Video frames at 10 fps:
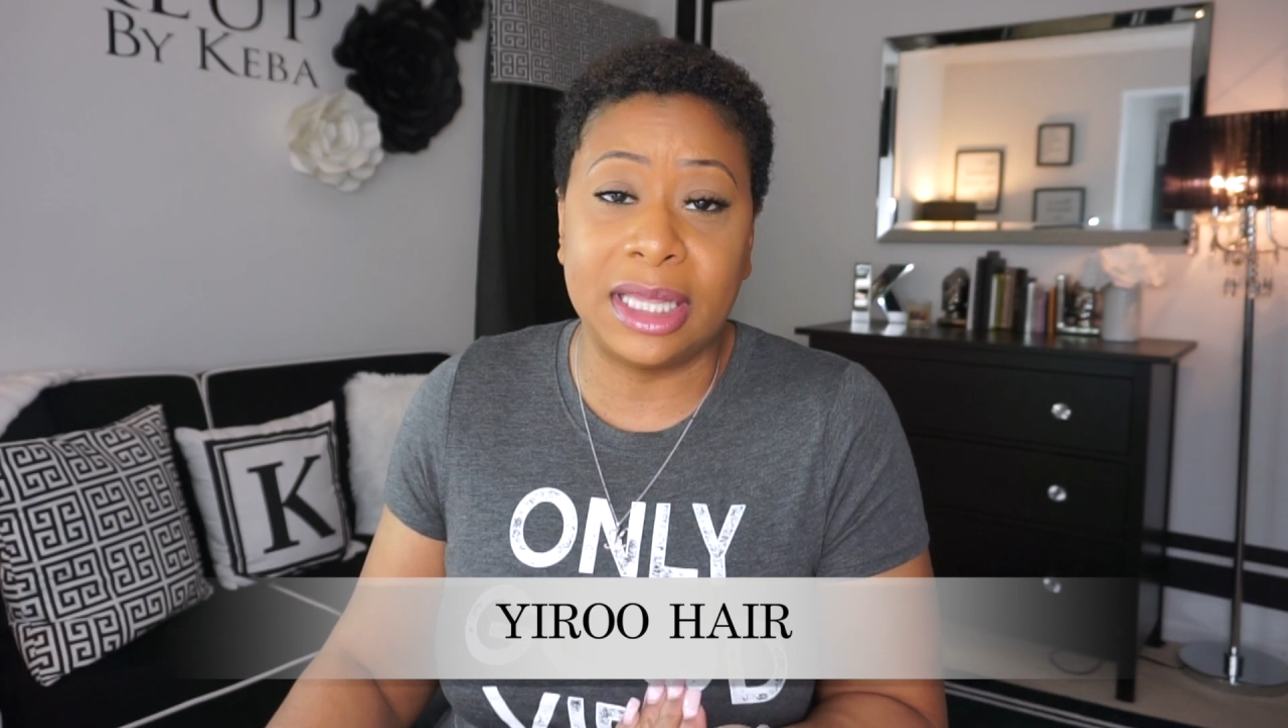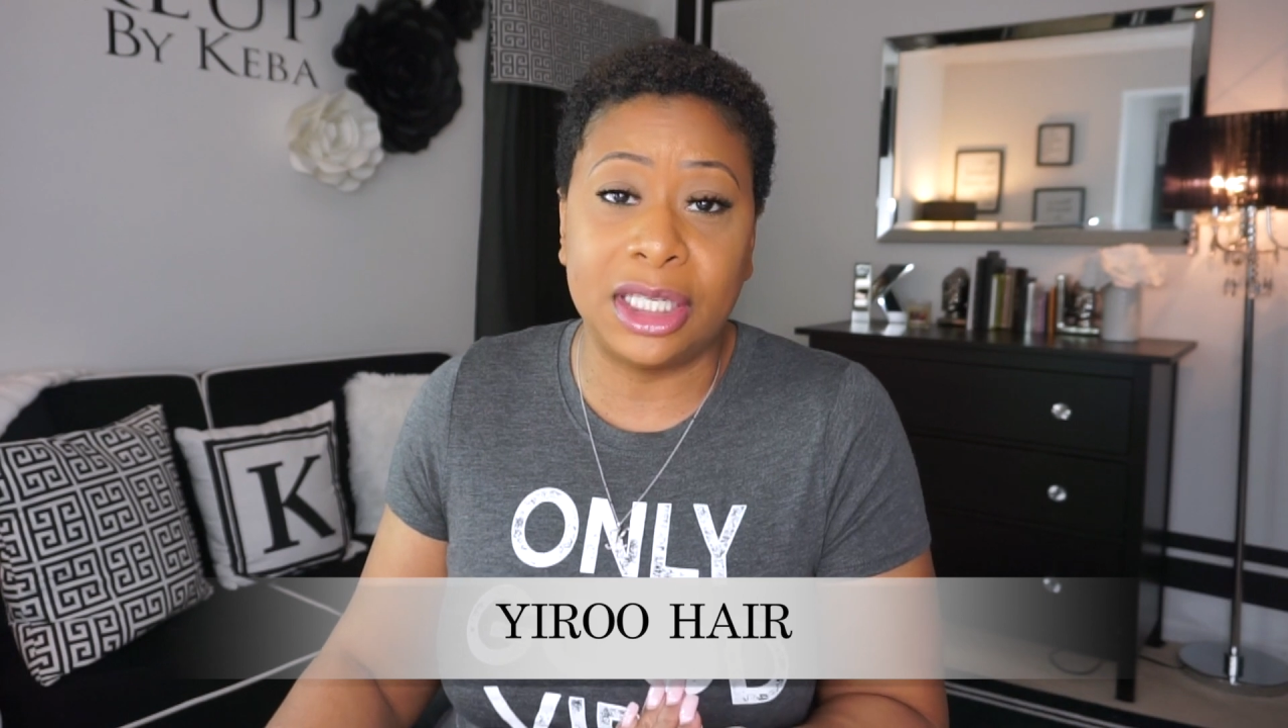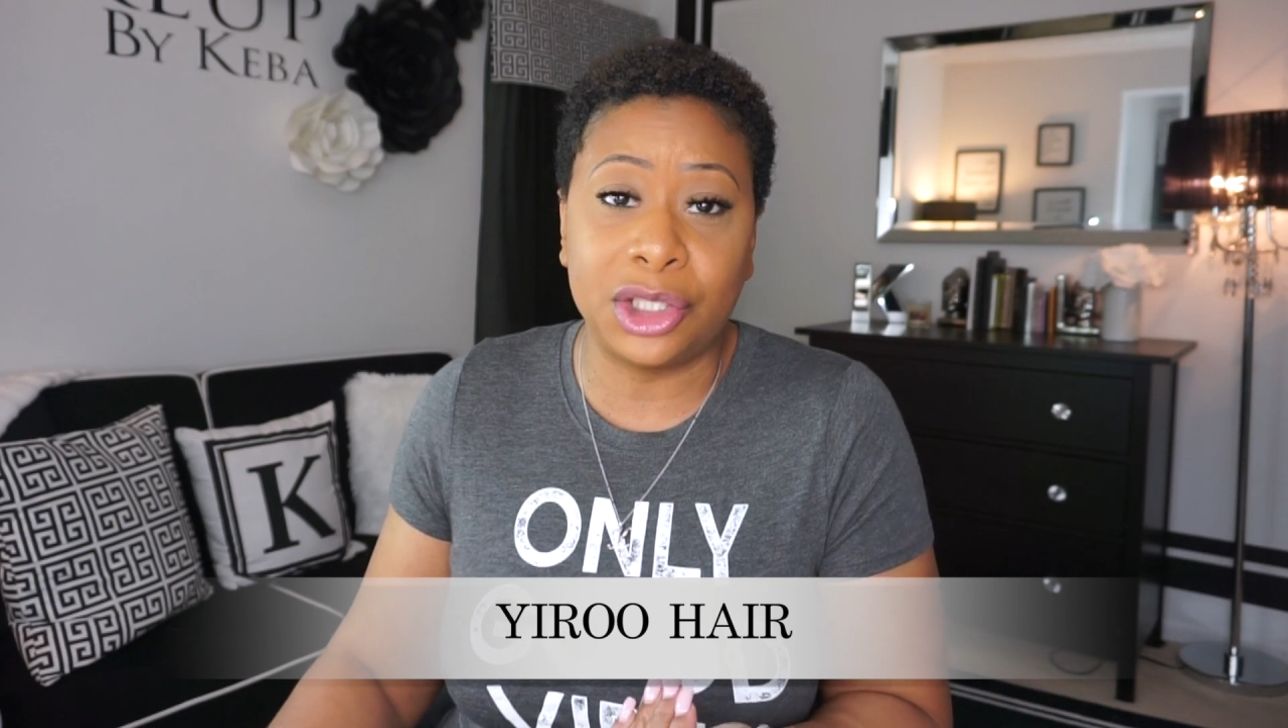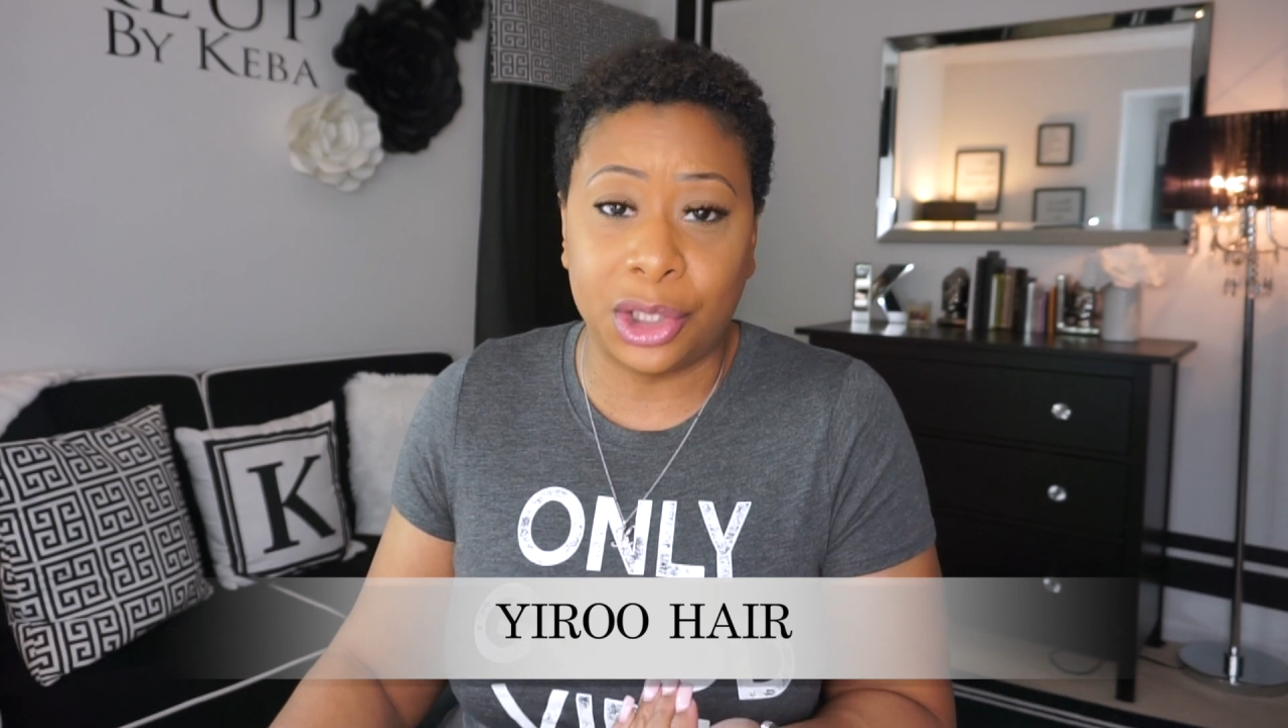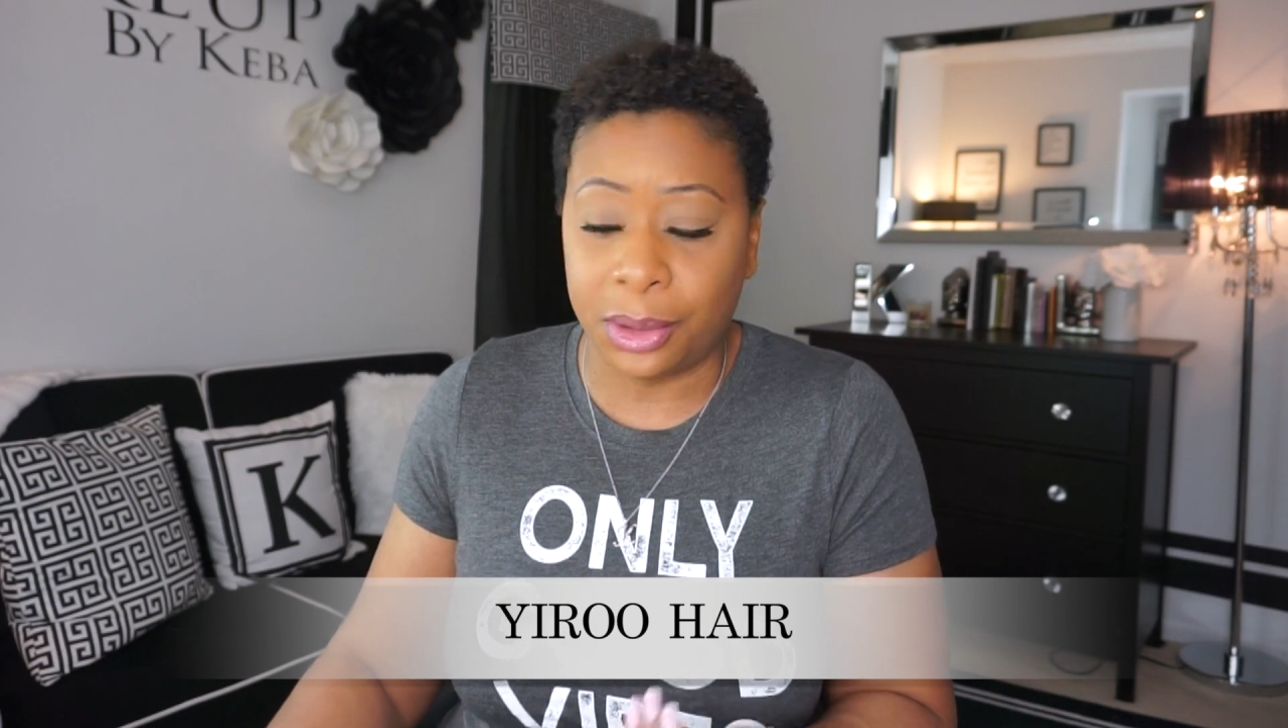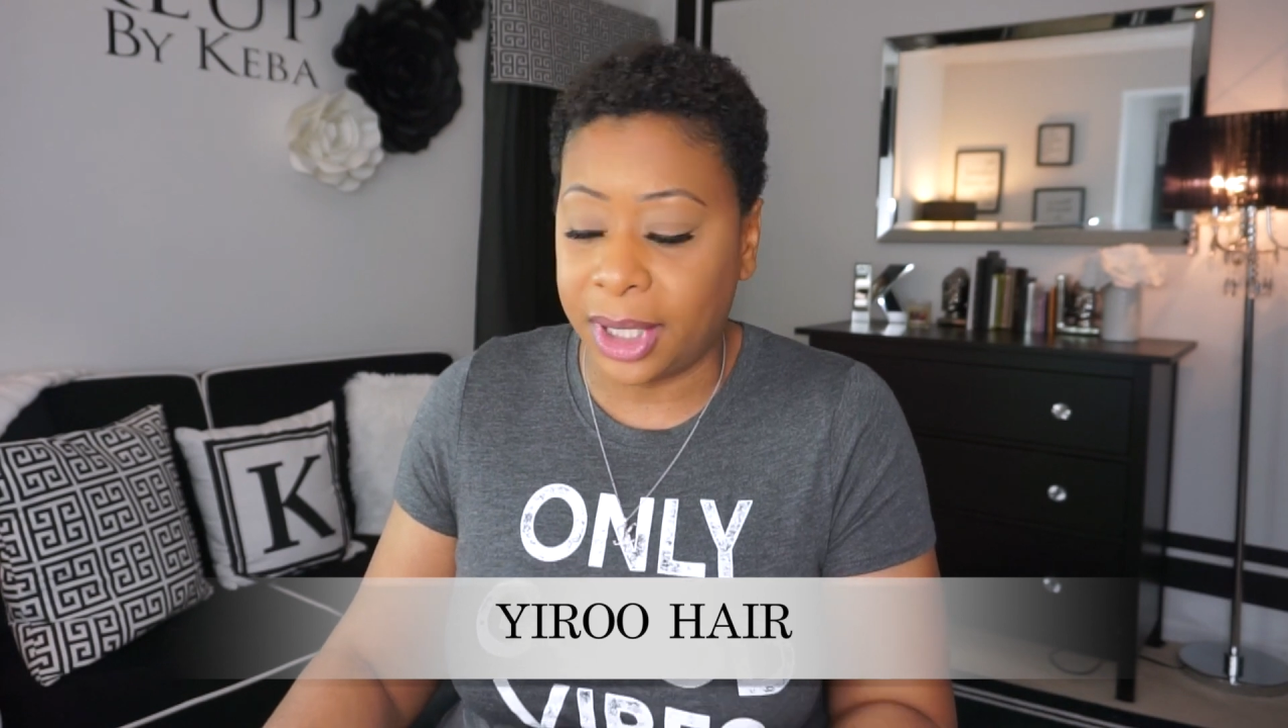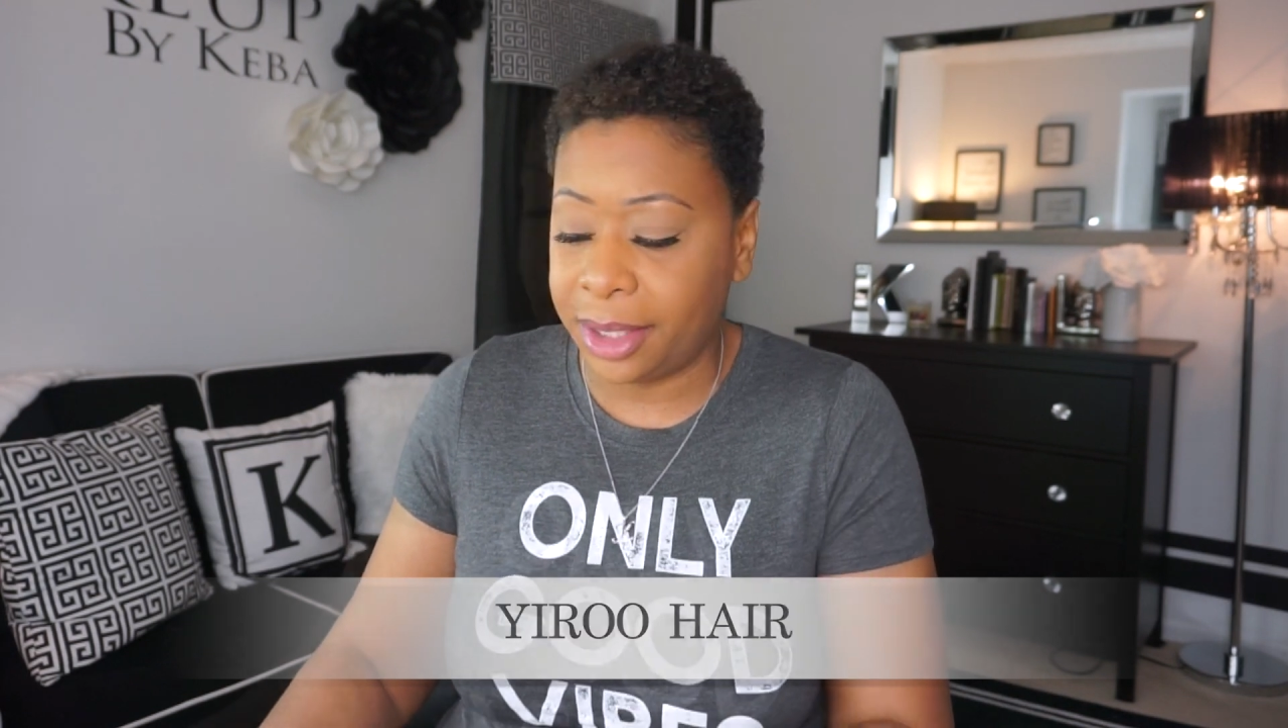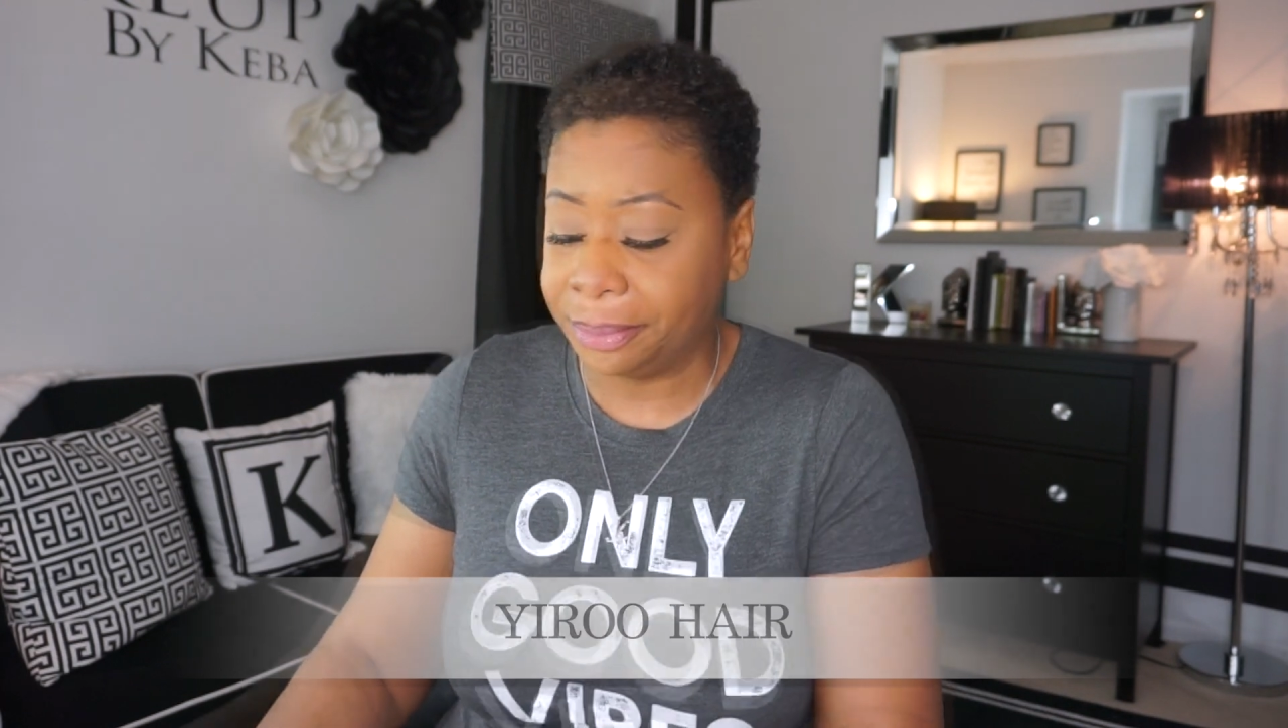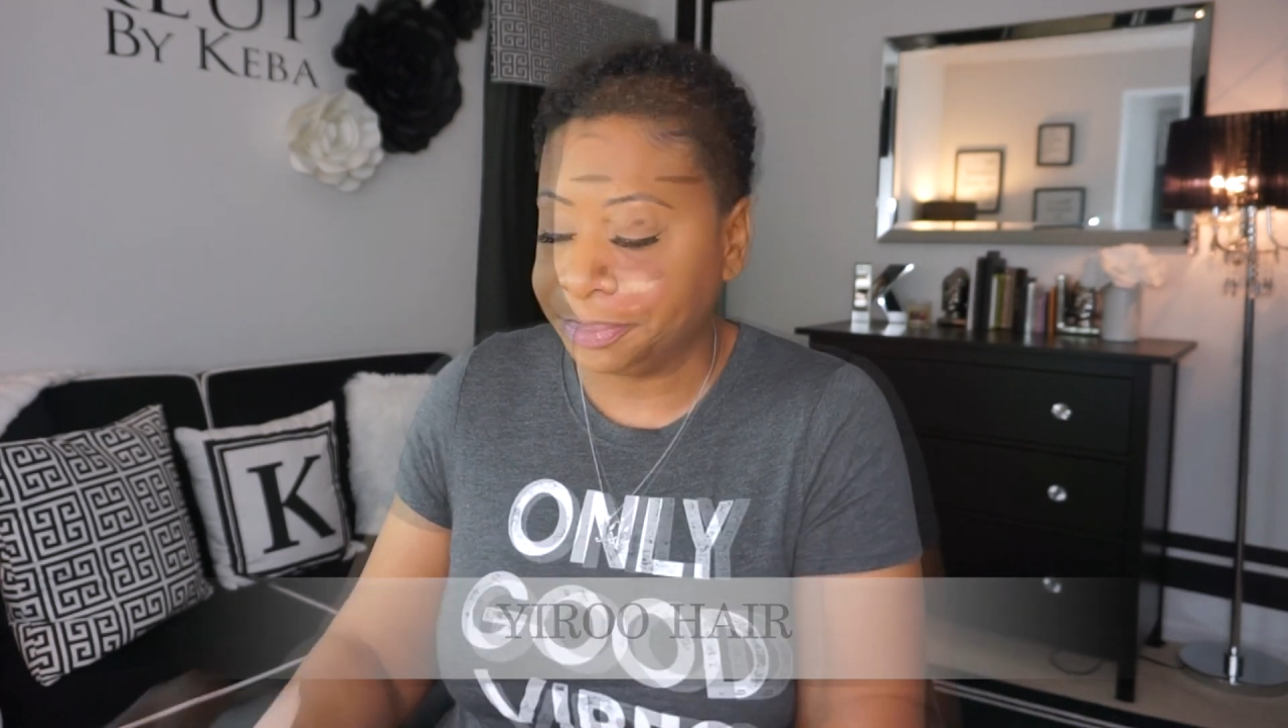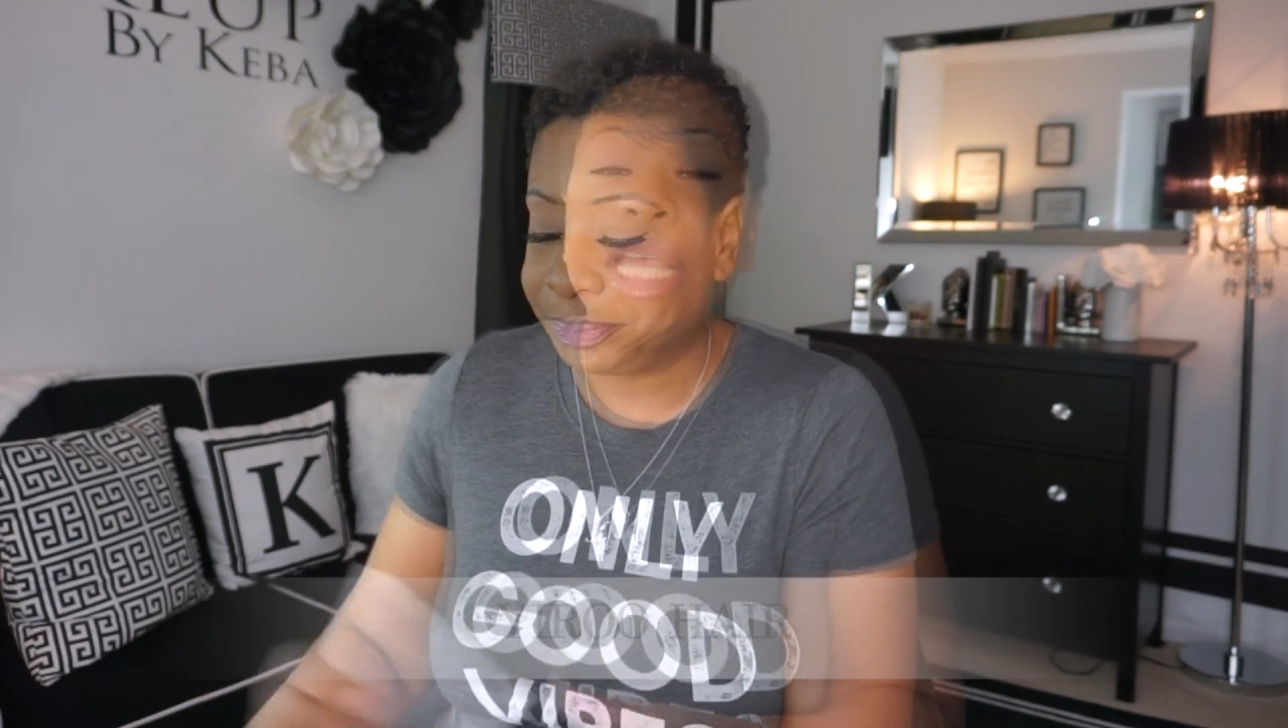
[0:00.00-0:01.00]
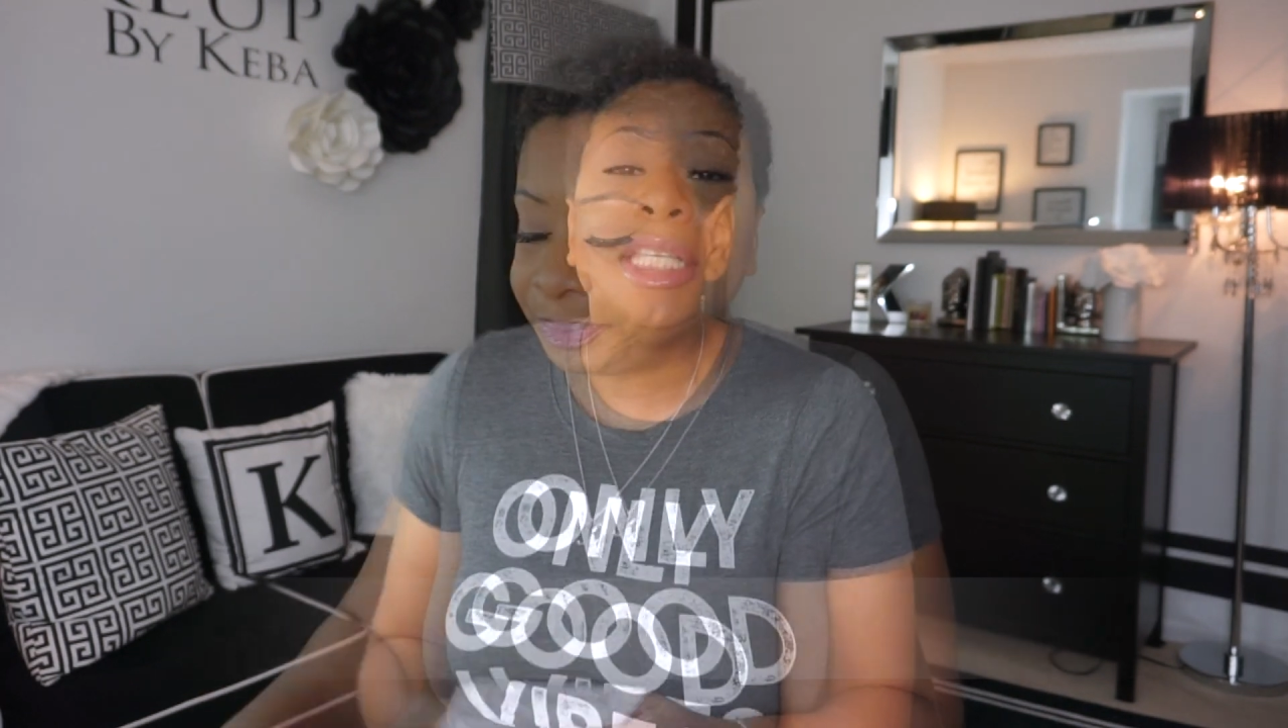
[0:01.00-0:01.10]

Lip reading: this unit.